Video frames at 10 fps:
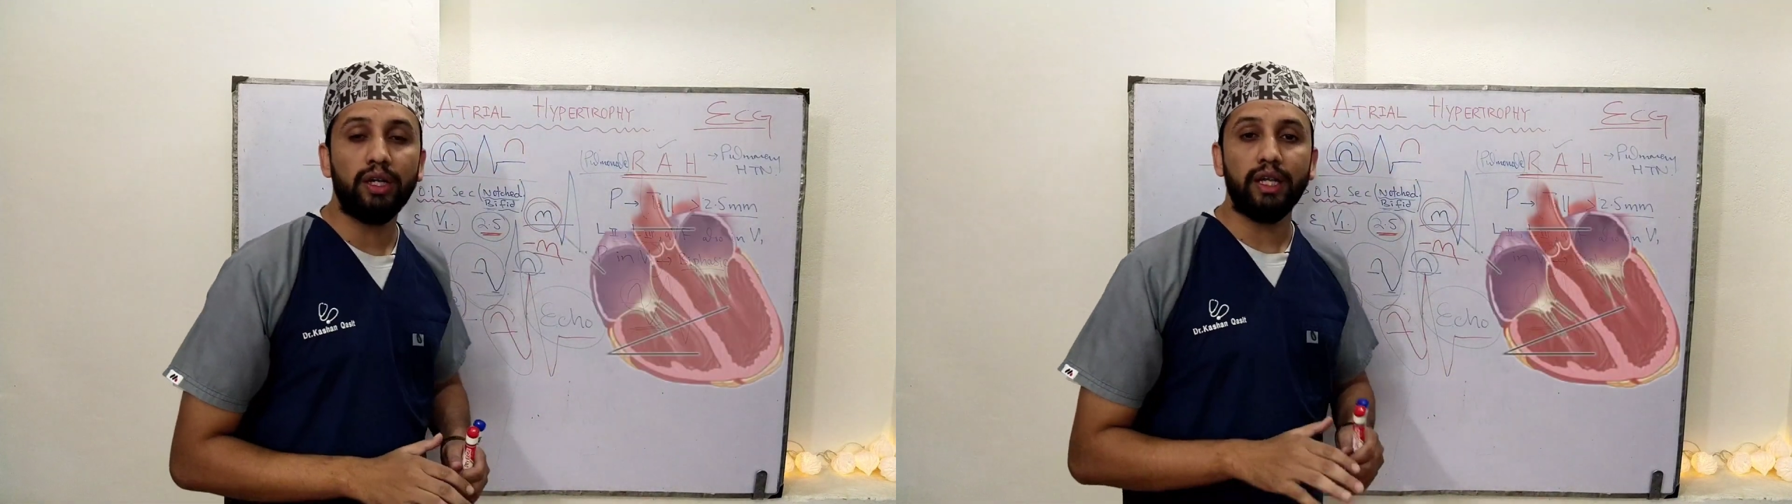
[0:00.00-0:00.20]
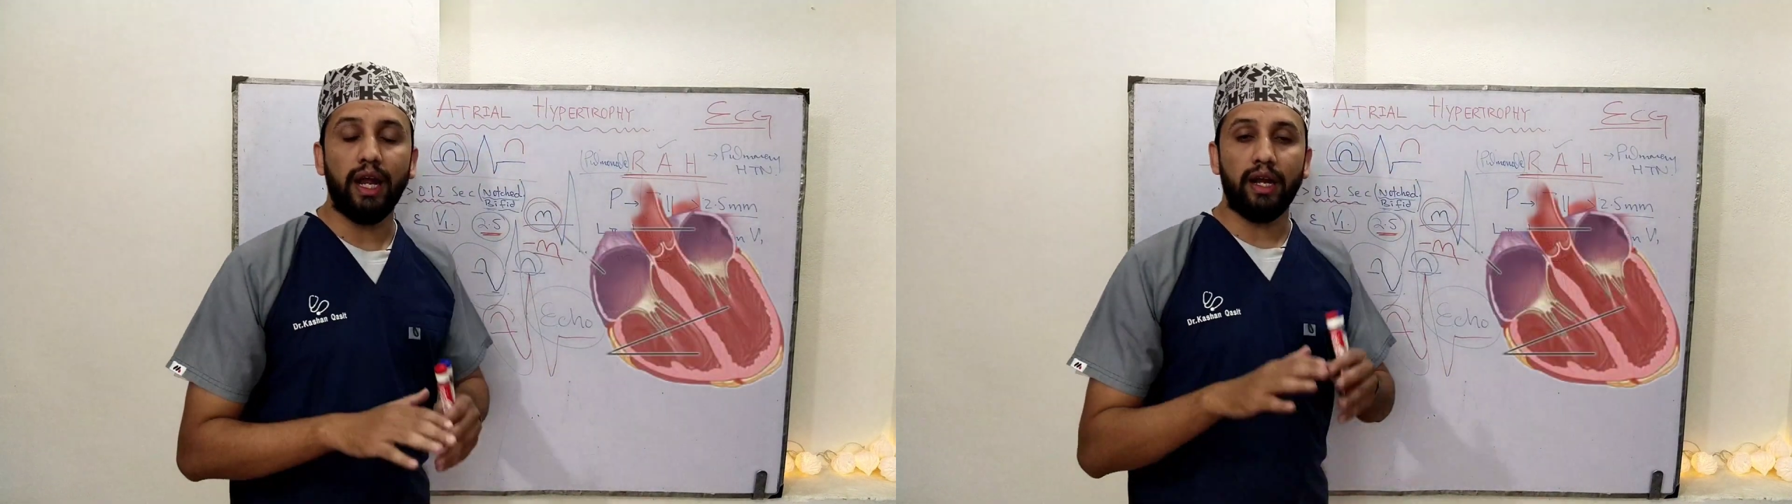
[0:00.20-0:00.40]

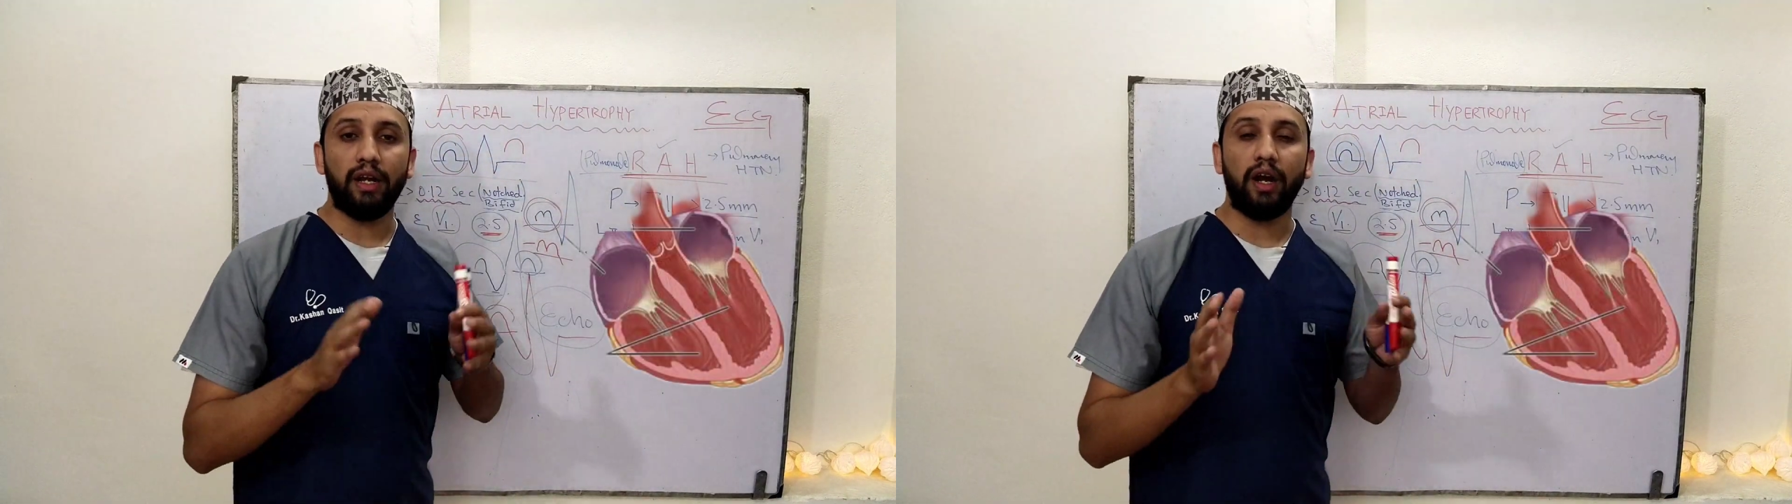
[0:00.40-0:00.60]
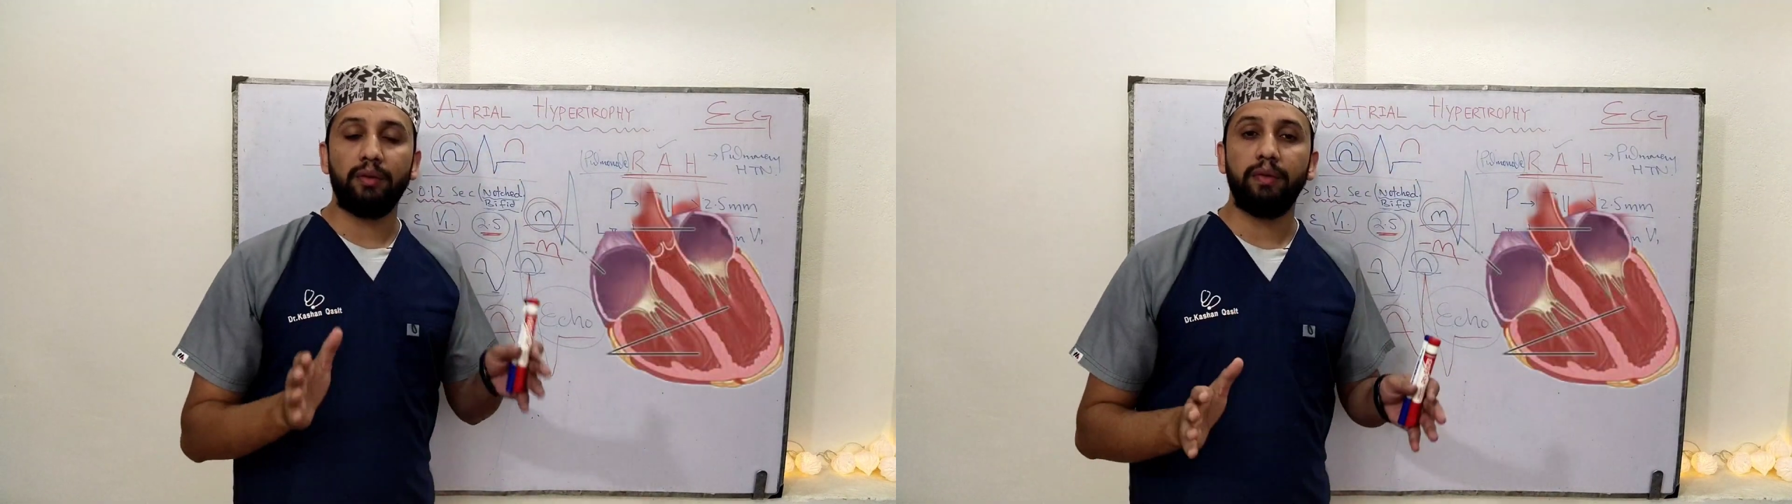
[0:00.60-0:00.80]
the
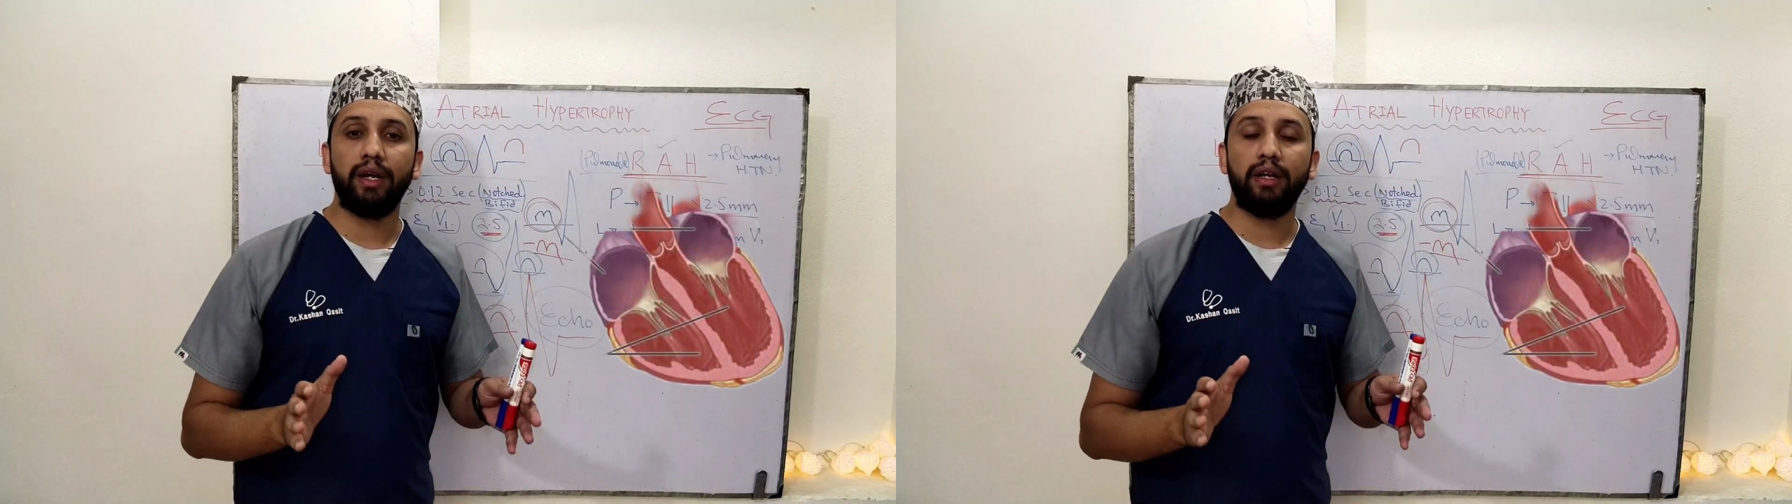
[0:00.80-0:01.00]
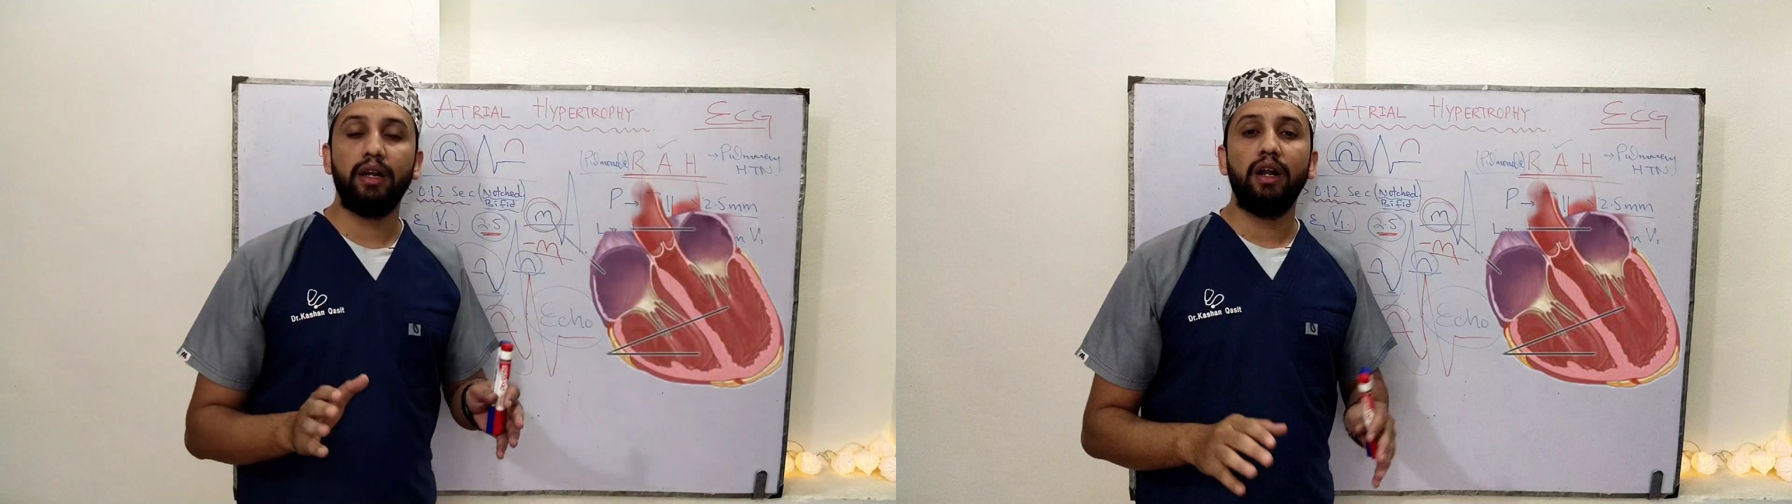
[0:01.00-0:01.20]

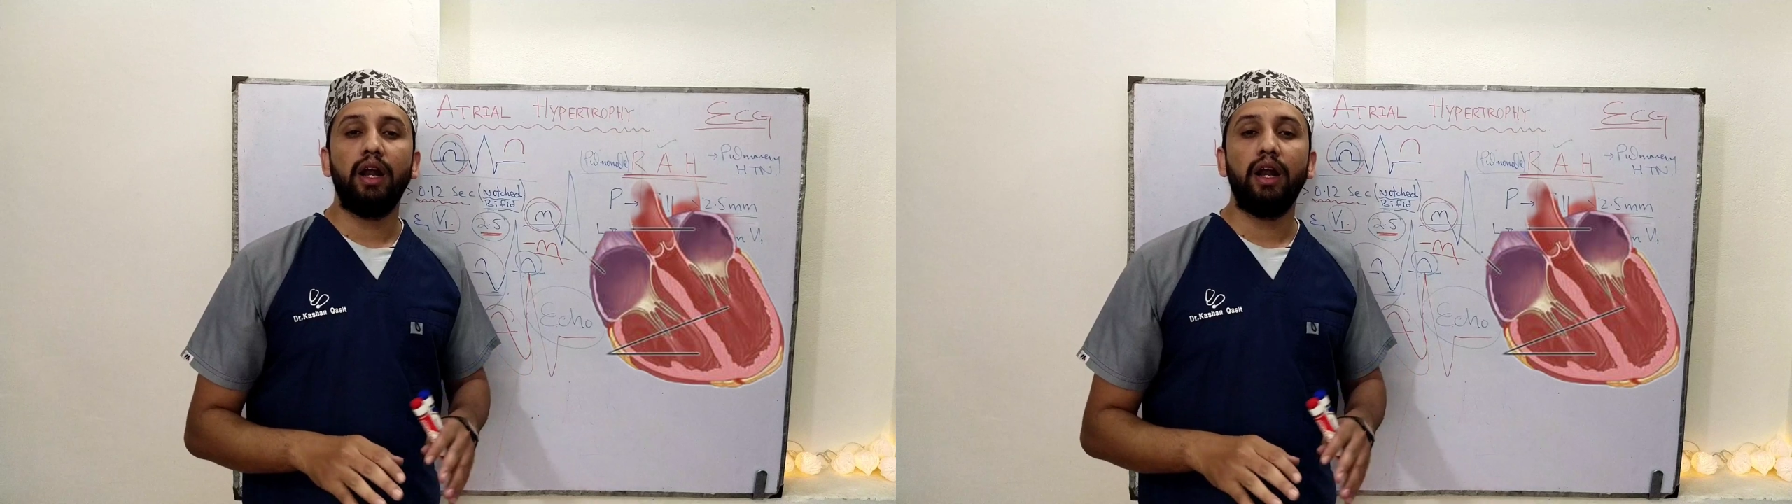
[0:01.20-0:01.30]
enlargement